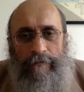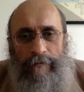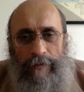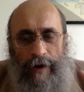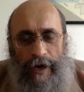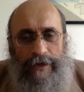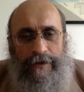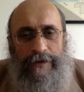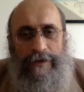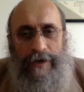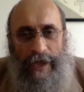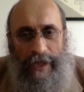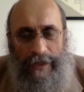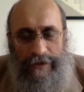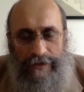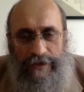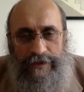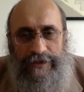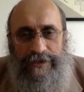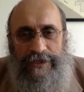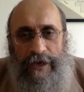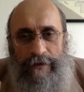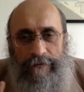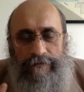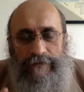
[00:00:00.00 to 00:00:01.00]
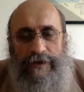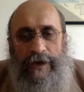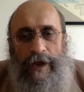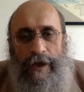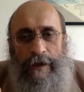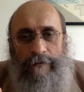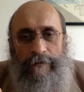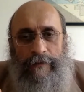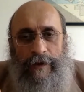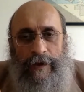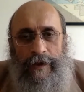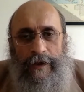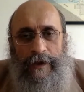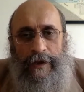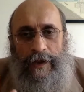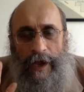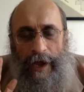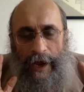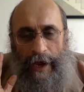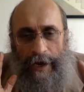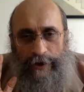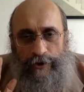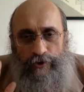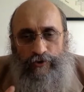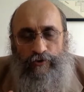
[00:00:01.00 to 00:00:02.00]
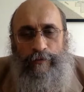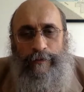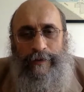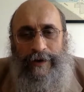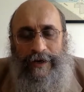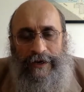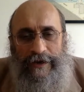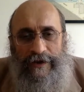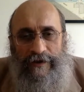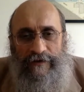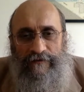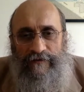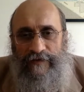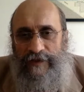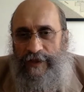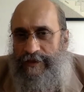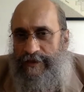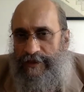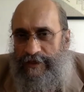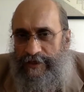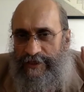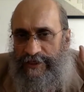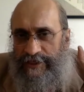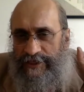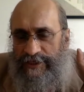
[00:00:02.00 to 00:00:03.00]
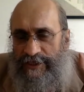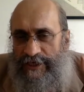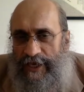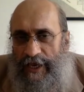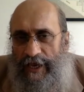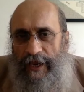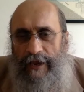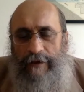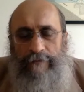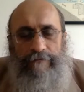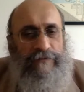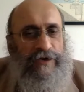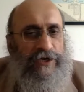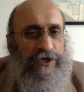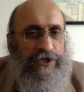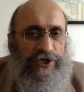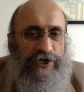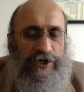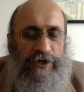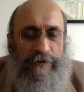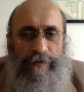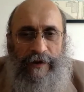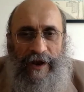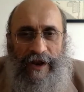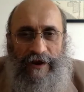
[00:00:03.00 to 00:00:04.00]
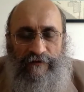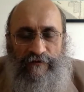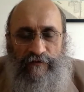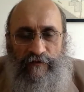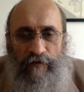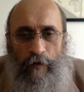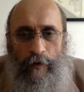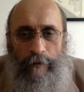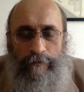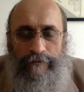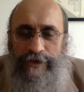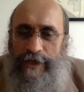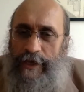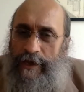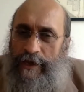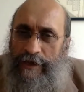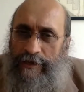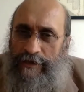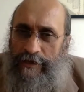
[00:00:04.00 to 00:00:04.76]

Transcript: But at the same time, I do believe that the same digital platforms,